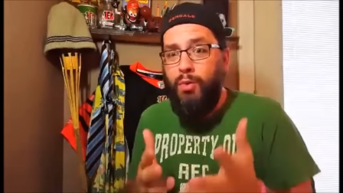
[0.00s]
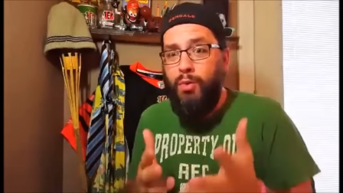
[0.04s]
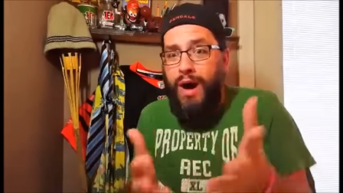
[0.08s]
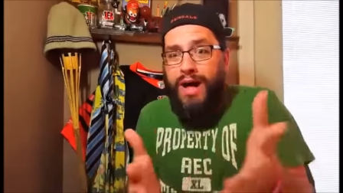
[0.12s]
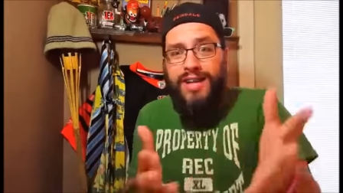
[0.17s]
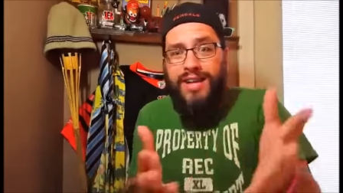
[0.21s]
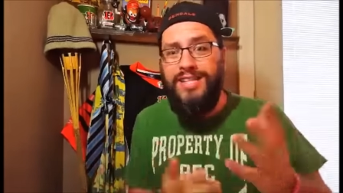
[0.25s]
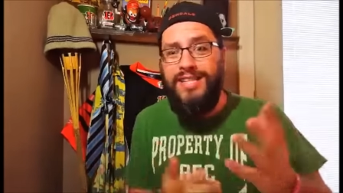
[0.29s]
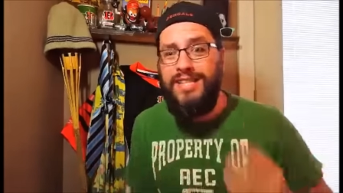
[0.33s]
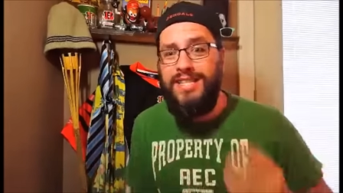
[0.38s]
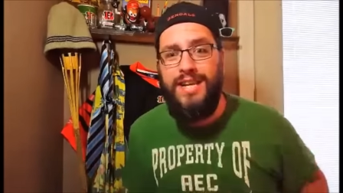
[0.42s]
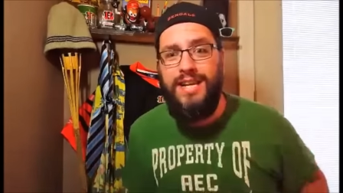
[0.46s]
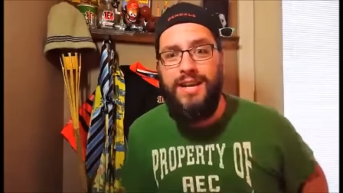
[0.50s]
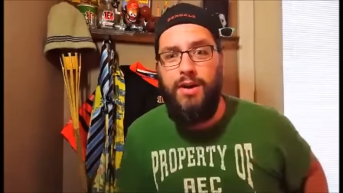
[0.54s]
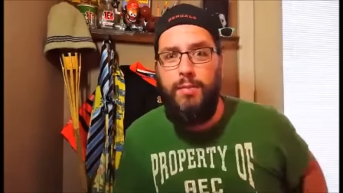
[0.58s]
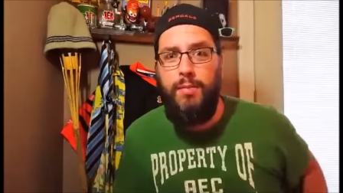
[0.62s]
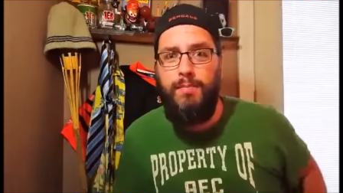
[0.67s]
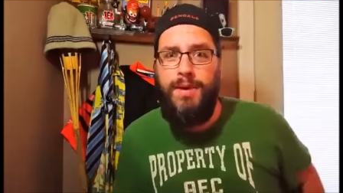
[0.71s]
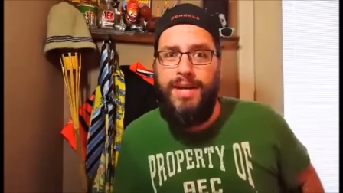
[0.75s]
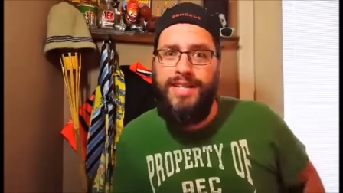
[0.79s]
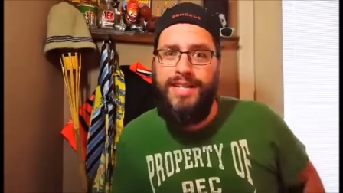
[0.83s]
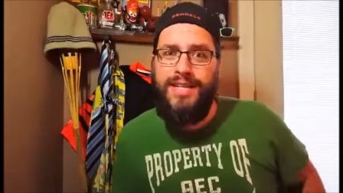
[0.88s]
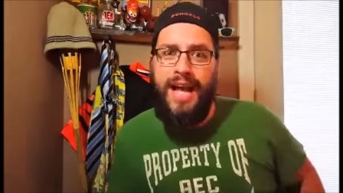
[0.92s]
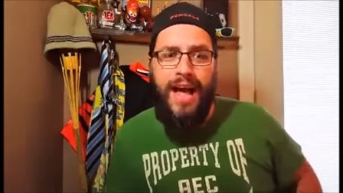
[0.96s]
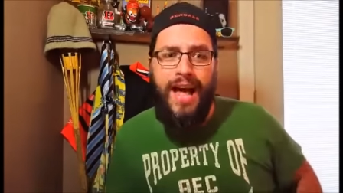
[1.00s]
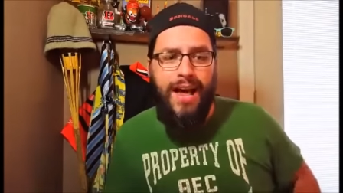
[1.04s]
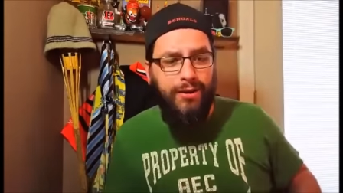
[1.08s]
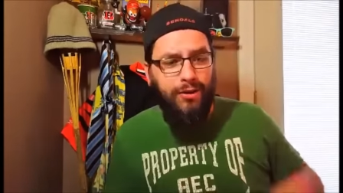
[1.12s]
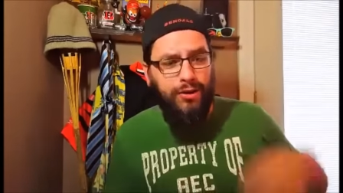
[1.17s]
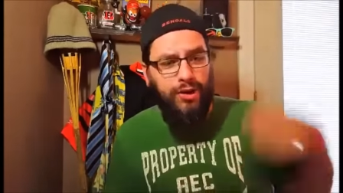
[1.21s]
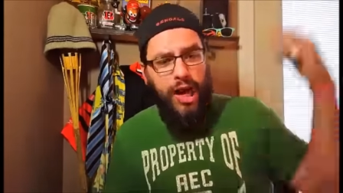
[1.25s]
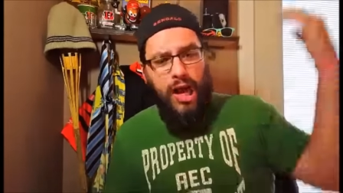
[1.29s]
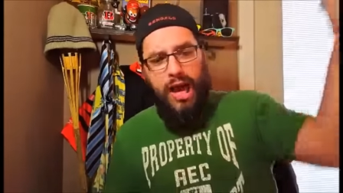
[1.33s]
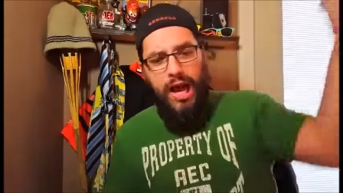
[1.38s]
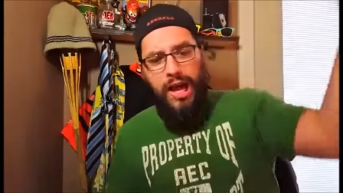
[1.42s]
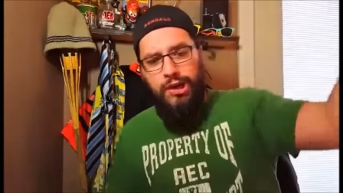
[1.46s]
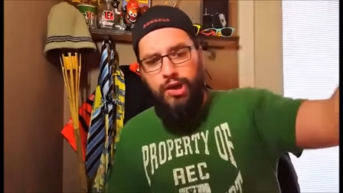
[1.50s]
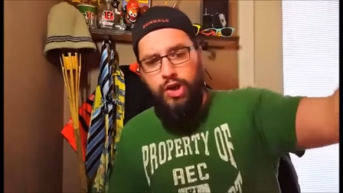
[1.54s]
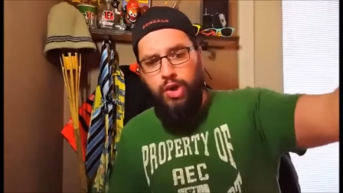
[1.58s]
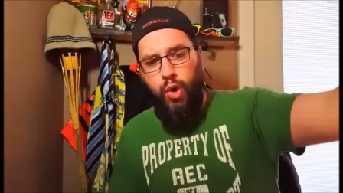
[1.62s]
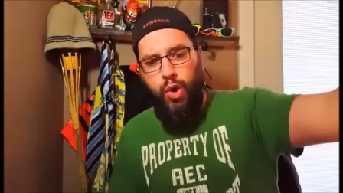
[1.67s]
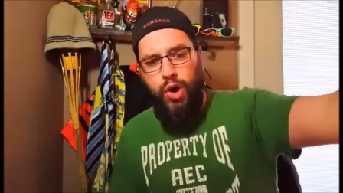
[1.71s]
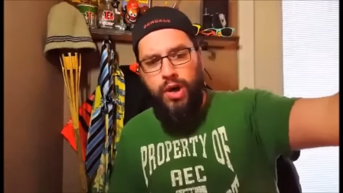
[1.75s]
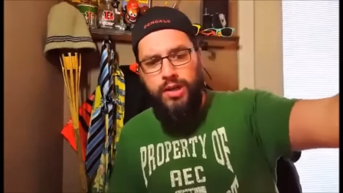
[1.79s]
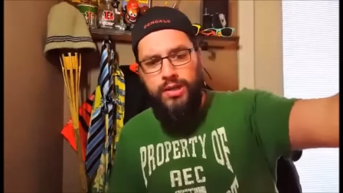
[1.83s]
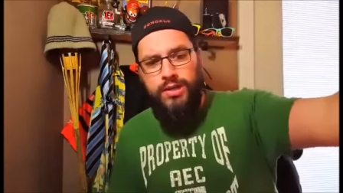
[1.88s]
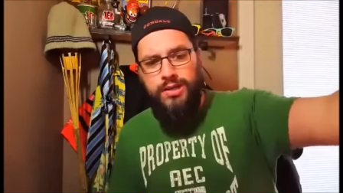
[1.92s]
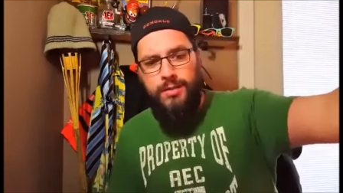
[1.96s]
while he's sitting there at McDonald's
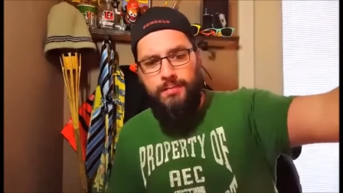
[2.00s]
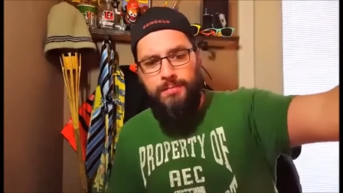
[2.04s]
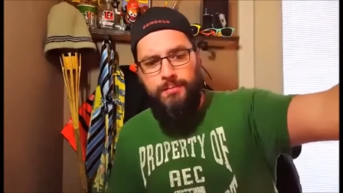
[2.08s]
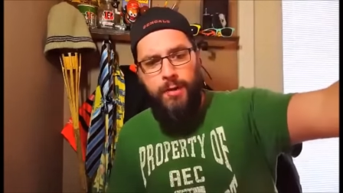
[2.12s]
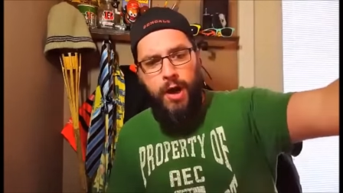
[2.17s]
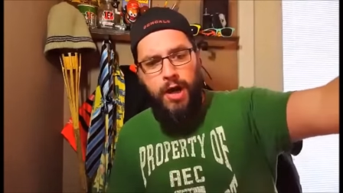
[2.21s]
enjoying some